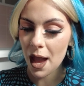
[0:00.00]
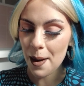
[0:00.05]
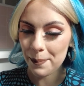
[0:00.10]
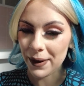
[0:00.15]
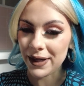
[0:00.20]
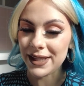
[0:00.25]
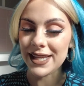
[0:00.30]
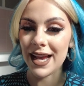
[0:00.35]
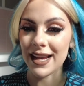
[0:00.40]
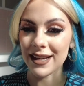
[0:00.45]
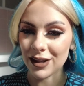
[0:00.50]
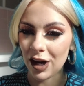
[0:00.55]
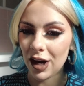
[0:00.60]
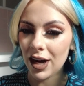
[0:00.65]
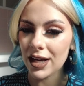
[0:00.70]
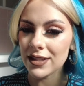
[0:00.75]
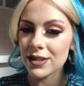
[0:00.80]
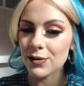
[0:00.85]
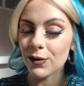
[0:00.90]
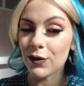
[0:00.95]
But yeah,
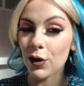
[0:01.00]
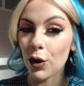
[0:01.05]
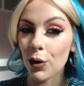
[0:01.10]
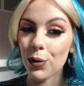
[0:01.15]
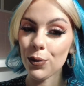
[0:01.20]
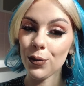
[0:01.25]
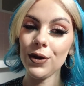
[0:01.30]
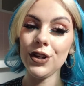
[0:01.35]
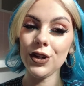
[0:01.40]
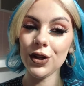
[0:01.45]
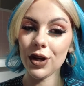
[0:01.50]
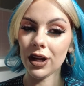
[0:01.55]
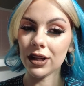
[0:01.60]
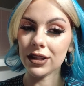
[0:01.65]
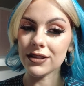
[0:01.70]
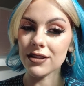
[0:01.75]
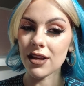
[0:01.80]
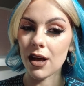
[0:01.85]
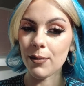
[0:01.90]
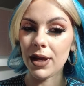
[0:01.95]
guys, we've got three new
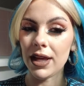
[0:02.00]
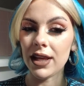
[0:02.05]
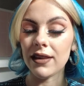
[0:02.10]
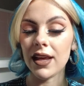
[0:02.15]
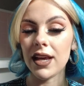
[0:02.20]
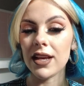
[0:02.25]
colours coming.